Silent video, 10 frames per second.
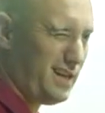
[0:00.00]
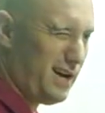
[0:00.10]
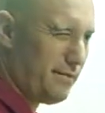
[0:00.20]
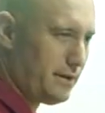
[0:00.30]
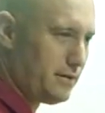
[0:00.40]

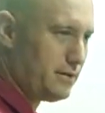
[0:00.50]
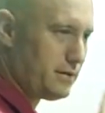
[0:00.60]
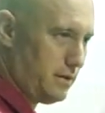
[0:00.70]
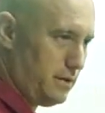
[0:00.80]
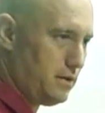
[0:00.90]

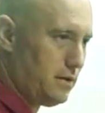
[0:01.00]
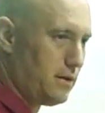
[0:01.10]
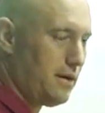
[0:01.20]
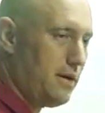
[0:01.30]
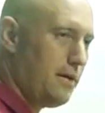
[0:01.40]
kilometers long
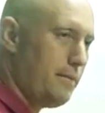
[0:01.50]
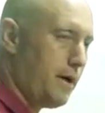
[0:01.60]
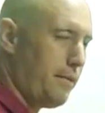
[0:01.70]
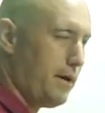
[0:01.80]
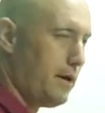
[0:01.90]

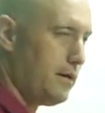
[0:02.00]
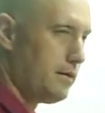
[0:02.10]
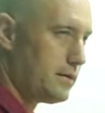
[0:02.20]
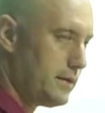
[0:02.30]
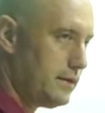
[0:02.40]
by
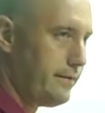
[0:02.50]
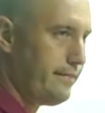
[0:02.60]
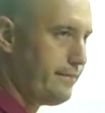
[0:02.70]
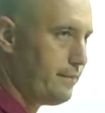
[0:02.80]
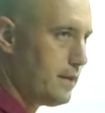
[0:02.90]
about
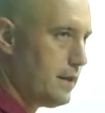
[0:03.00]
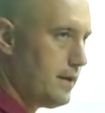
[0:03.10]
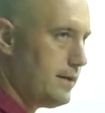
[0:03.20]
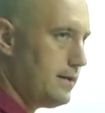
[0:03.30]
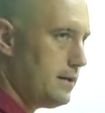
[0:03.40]

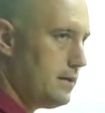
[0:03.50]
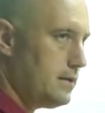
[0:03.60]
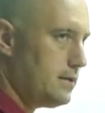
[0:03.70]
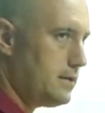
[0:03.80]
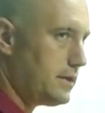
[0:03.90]

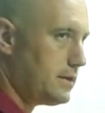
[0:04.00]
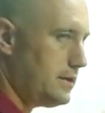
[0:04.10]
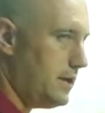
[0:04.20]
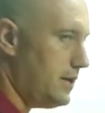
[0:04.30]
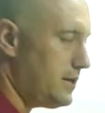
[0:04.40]

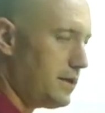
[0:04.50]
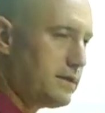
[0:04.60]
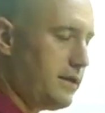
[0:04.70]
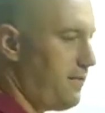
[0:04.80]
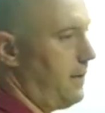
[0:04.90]
60,
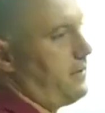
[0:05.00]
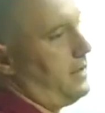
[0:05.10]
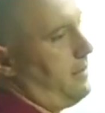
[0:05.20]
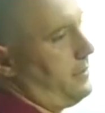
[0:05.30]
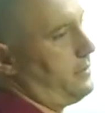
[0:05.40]
65
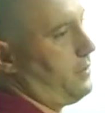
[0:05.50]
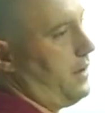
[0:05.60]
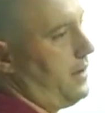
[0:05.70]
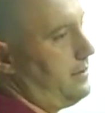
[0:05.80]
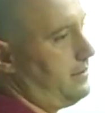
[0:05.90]
kilometers
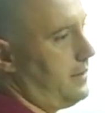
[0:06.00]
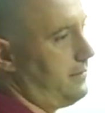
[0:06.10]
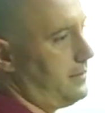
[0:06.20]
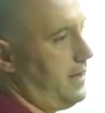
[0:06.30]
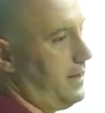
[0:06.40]
wide,
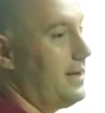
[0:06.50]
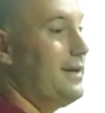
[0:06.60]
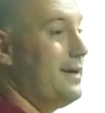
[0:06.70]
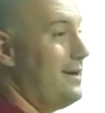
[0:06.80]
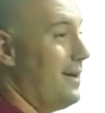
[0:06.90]
give or take
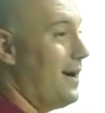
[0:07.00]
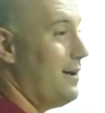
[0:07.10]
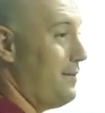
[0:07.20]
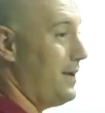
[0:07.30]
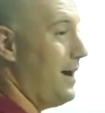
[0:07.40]

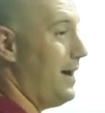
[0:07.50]
not a big